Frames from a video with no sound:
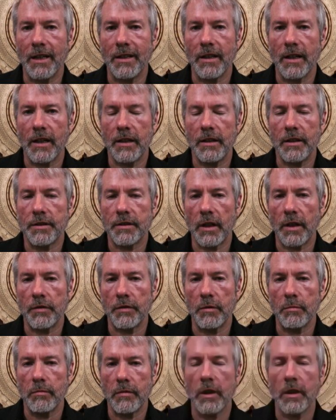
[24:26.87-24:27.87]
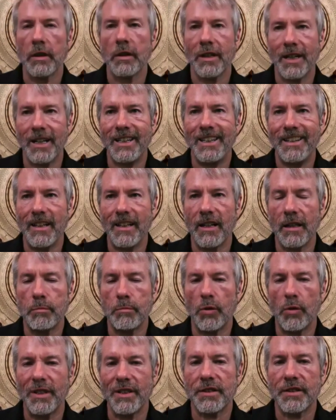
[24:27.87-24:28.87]

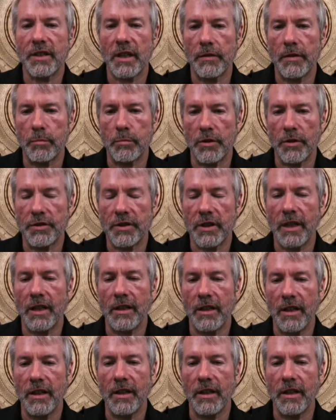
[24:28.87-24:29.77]
99.7%